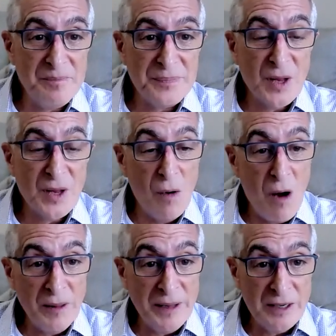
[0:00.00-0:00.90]
go
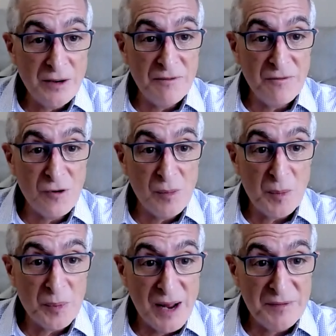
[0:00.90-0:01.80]
all in on formal
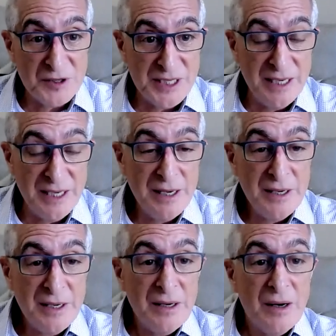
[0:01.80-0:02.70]
privacy
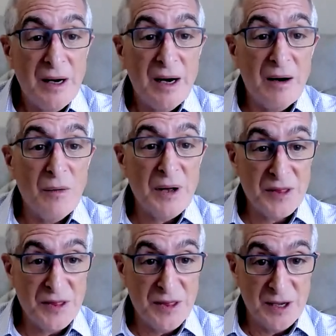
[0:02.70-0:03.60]
with
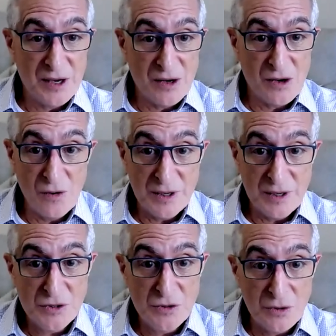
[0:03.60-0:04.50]
the current
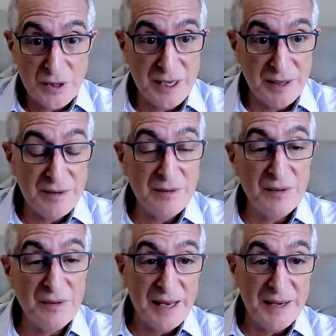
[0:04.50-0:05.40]
toolkit
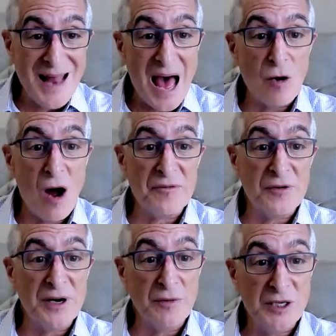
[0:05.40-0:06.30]
and not
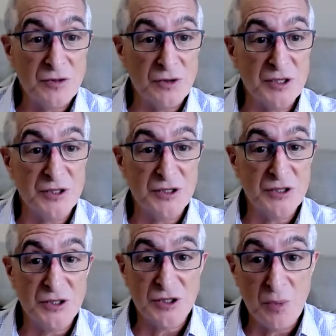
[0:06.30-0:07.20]
offering resources to
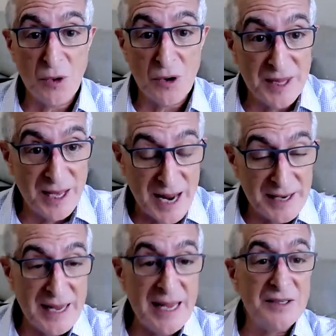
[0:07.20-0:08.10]
support that. I
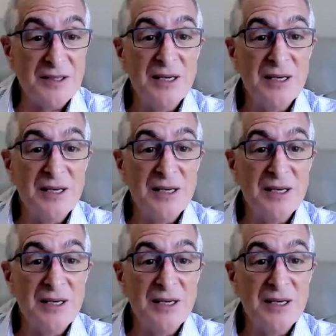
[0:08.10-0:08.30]
can't